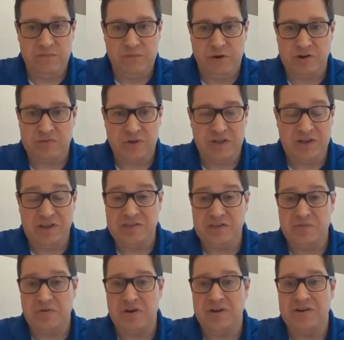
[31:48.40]
first one, the
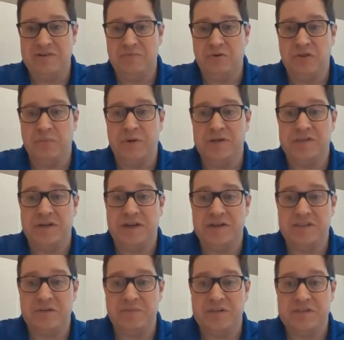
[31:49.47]
easy one, will the
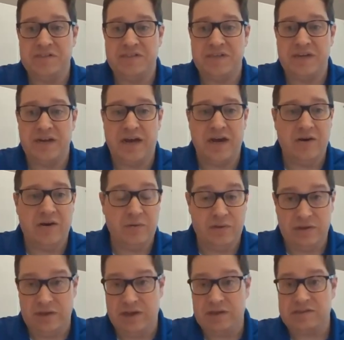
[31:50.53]
presentation be sent out?
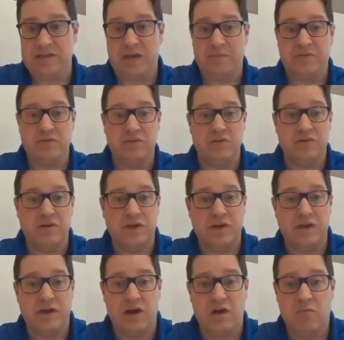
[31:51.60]
Yes,
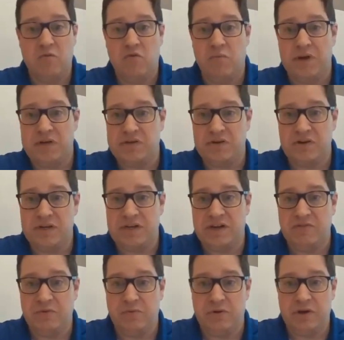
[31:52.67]
absolutely. We'll make sure to get
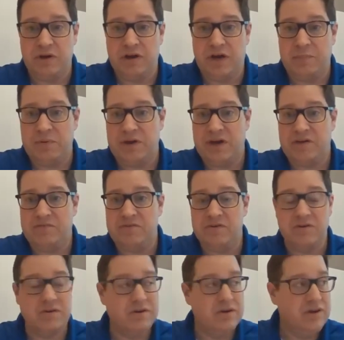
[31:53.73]
everyone a copy
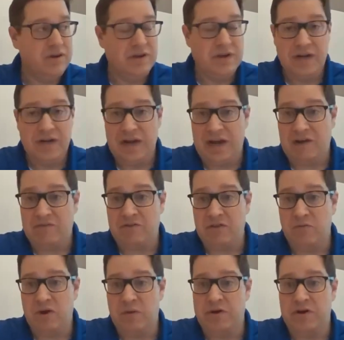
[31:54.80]
after the
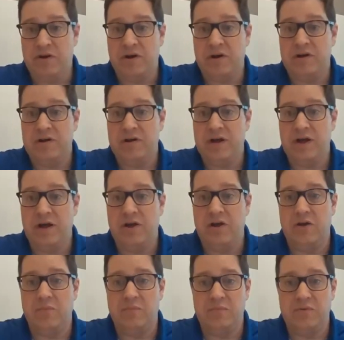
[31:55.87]

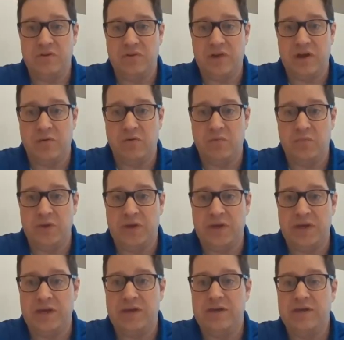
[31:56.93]
webinar. So that will
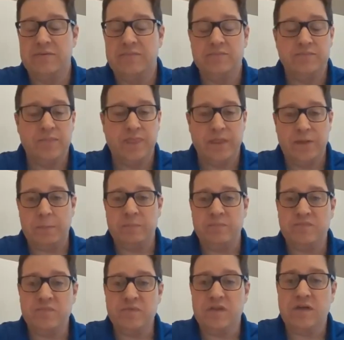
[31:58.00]
be
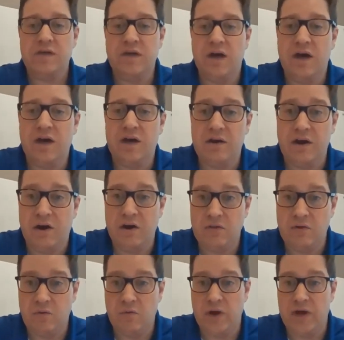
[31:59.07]
on
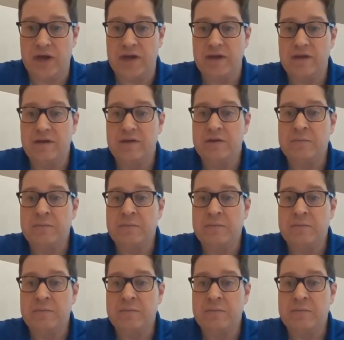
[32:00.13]
the way.